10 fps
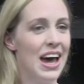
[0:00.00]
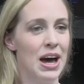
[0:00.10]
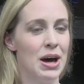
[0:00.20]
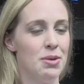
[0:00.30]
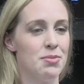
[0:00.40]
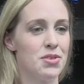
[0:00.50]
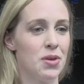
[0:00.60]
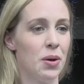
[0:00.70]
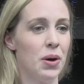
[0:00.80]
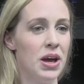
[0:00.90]

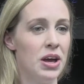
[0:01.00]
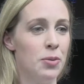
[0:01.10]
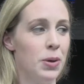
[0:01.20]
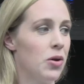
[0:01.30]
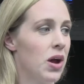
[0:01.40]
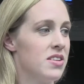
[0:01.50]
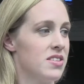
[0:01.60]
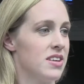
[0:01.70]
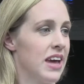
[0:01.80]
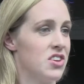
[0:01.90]
So it'll be great
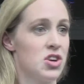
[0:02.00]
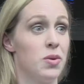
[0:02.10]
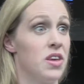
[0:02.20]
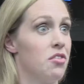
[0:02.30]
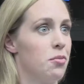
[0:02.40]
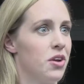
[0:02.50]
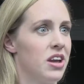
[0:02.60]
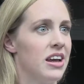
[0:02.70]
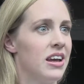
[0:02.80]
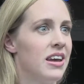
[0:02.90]
just to catch up with everybody.